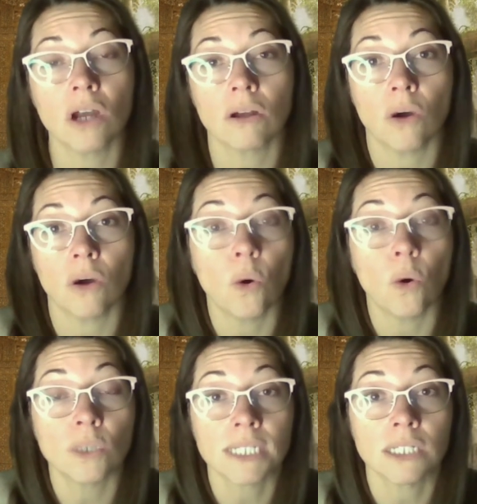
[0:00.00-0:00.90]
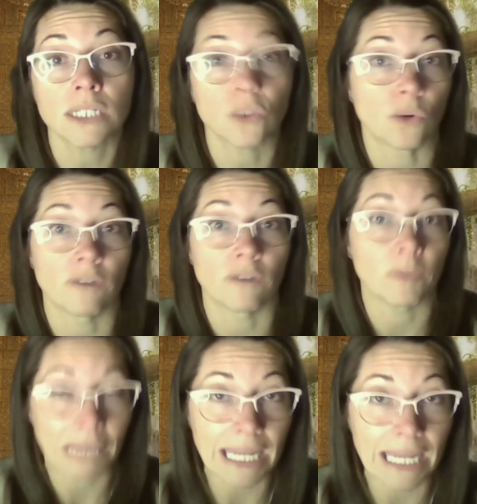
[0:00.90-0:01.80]
on a haunted tour of a
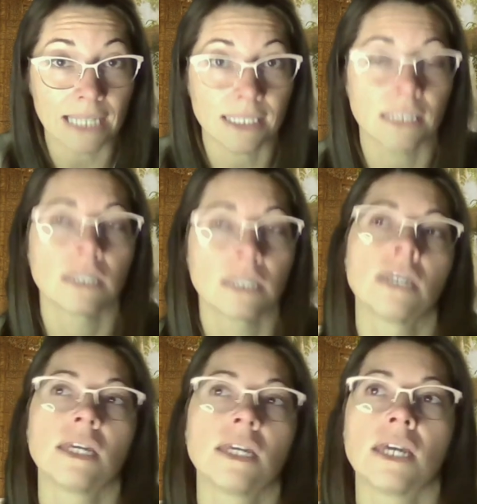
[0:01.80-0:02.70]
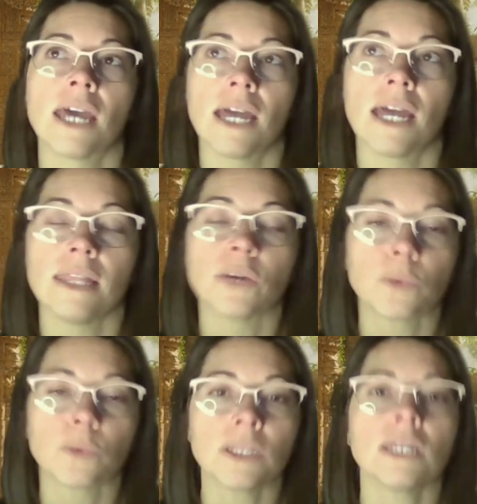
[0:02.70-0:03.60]
place and they're
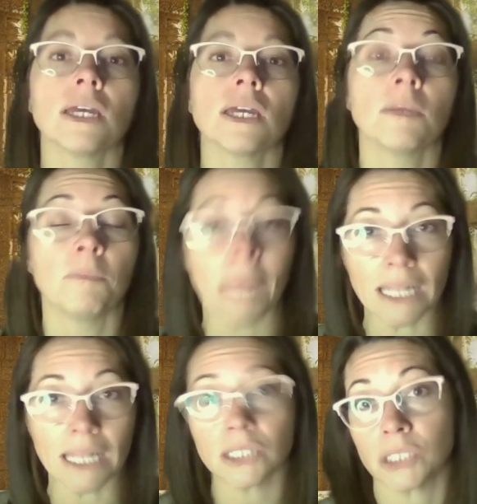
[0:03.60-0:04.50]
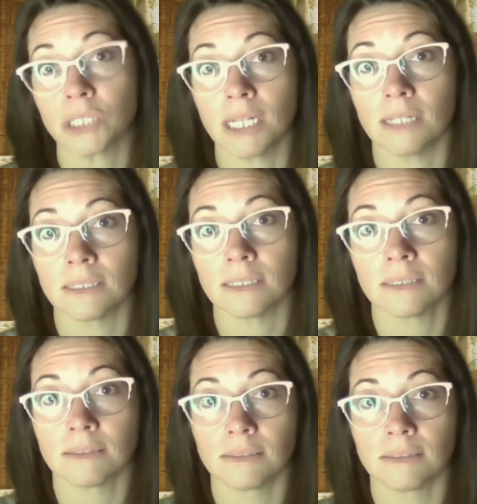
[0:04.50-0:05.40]
really embellishing
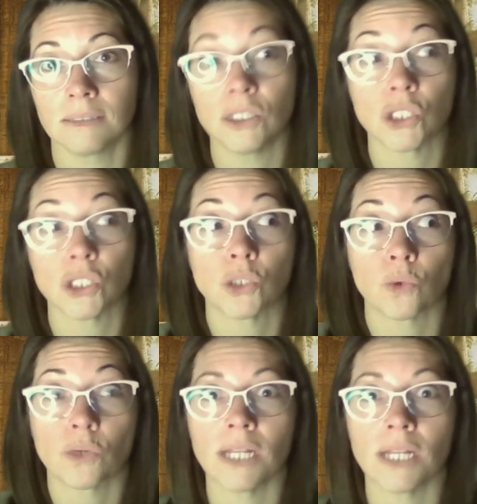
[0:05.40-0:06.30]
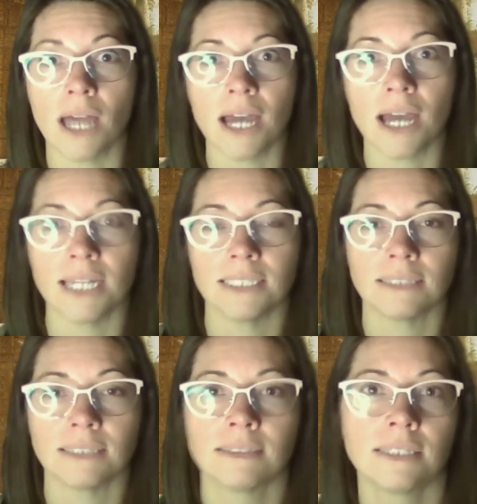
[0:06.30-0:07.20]
the
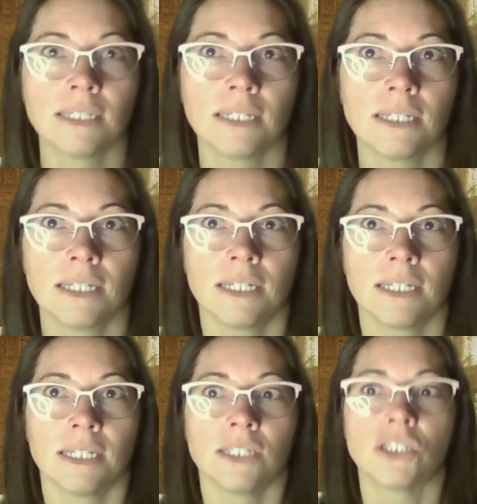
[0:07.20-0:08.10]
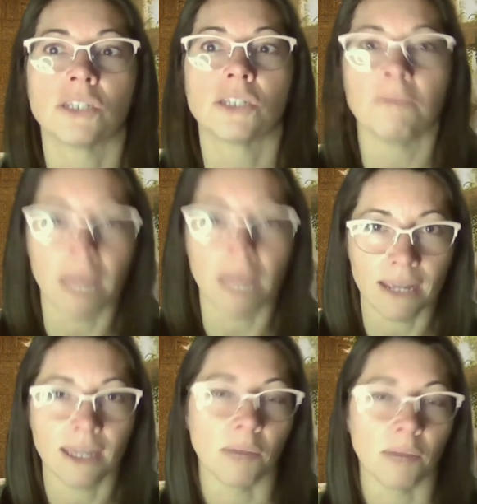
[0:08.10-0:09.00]
storyline to
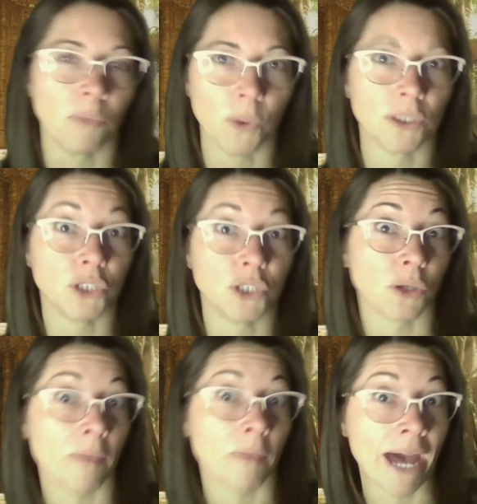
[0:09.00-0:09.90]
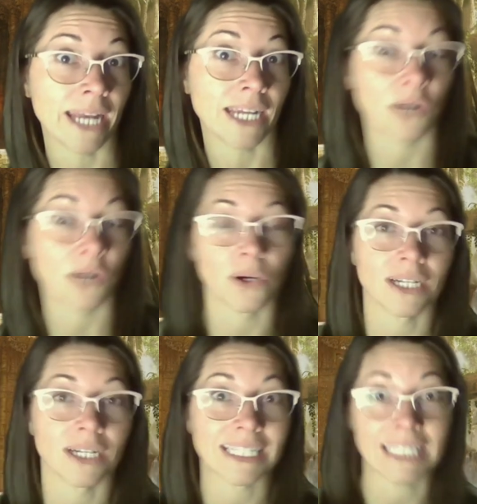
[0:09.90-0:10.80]
make it more dramatic or
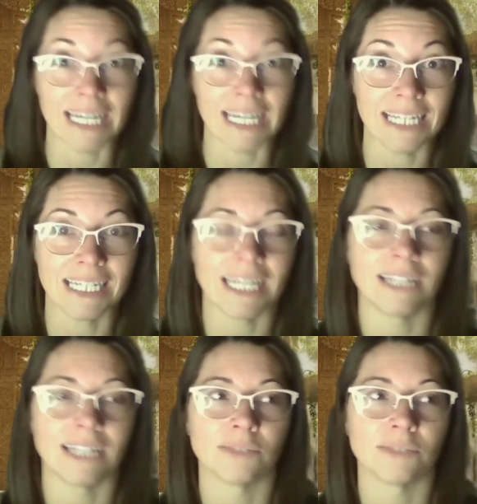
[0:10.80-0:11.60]
exciting.